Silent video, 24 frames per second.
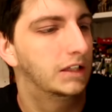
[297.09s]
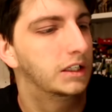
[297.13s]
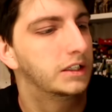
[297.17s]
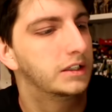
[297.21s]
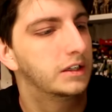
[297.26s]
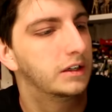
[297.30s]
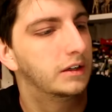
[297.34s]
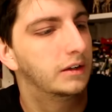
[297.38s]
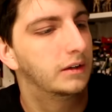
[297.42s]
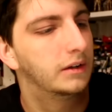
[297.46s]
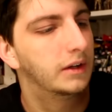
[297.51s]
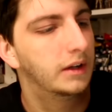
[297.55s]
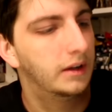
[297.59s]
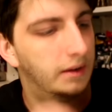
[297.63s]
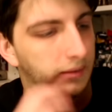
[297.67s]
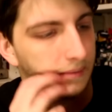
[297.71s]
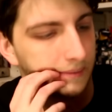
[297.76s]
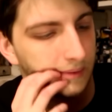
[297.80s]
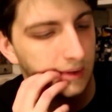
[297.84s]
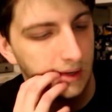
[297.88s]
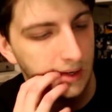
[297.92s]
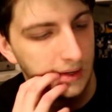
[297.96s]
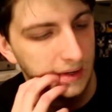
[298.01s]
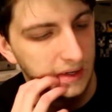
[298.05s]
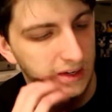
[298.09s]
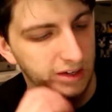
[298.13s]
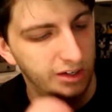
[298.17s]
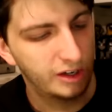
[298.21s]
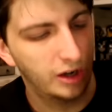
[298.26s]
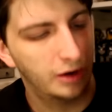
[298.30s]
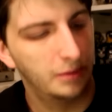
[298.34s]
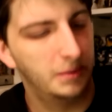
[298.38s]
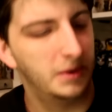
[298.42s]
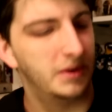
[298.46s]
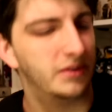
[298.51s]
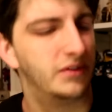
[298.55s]
So, yeah.
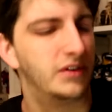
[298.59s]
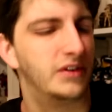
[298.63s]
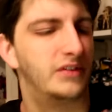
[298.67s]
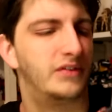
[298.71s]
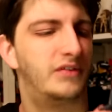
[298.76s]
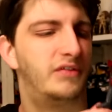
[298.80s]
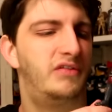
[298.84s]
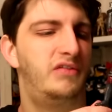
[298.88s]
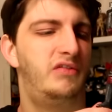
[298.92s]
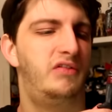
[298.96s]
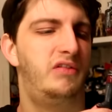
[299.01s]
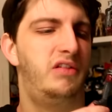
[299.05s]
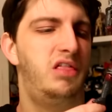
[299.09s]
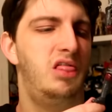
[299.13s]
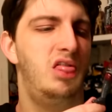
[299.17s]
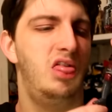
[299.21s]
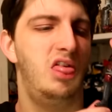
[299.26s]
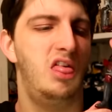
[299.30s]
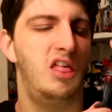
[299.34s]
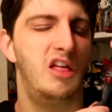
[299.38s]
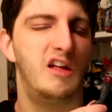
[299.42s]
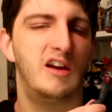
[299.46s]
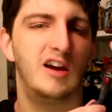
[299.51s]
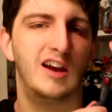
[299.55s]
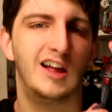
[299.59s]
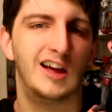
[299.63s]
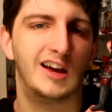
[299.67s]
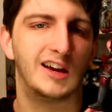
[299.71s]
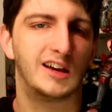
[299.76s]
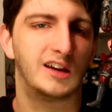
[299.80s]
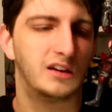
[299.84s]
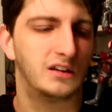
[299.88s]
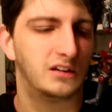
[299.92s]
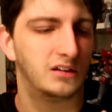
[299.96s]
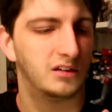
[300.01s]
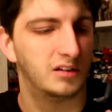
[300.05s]
Got a bit of a
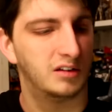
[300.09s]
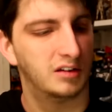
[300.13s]
leg.